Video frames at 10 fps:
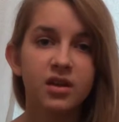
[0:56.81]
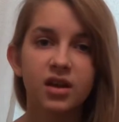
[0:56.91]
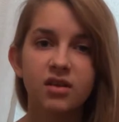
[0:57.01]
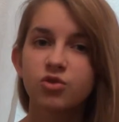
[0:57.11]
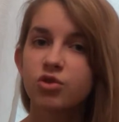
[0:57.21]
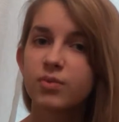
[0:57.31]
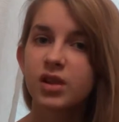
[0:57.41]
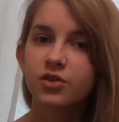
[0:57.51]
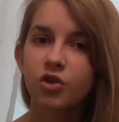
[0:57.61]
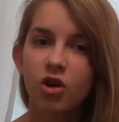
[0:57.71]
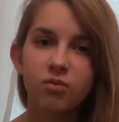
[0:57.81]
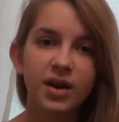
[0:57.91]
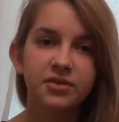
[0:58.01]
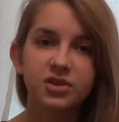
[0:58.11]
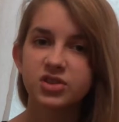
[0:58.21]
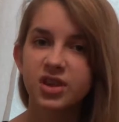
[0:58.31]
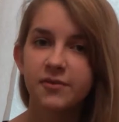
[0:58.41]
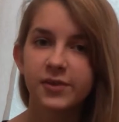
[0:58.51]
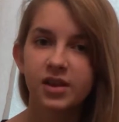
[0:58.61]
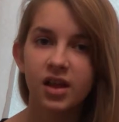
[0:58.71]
Can you rebuild hope after something